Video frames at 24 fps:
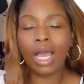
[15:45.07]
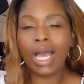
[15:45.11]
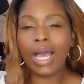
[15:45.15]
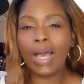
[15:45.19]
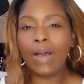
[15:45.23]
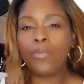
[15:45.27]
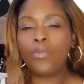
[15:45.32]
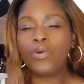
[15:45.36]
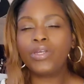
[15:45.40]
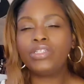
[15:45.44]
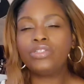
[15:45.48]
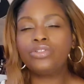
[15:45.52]

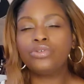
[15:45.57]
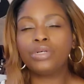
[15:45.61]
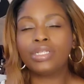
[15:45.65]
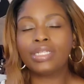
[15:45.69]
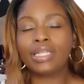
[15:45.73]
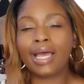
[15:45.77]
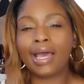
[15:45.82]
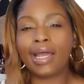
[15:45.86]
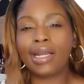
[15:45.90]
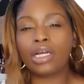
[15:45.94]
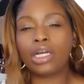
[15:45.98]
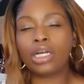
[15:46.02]
We do a
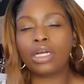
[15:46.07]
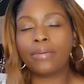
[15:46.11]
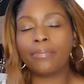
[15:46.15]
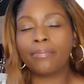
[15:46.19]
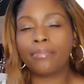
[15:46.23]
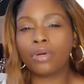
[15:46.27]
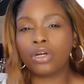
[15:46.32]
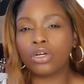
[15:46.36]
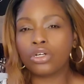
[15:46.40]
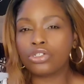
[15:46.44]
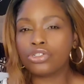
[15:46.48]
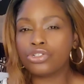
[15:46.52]
lot of
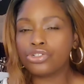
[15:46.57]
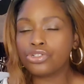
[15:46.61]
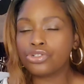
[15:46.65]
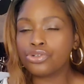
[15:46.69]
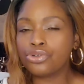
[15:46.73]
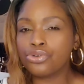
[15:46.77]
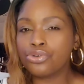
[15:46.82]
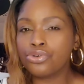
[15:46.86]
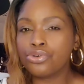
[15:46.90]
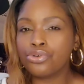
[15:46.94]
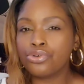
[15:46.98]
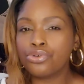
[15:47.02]

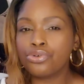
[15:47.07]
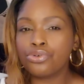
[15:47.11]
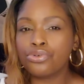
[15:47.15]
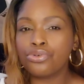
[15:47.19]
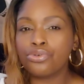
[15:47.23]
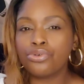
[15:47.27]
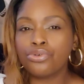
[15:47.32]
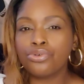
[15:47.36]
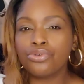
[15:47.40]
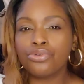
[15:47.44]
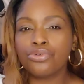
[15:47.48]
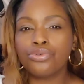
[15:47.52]

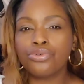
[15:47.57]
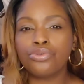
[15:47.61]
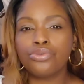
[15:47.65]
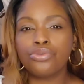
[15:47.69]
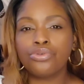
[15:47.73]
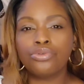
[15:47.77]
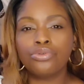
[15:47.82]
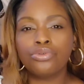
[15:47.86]
commercial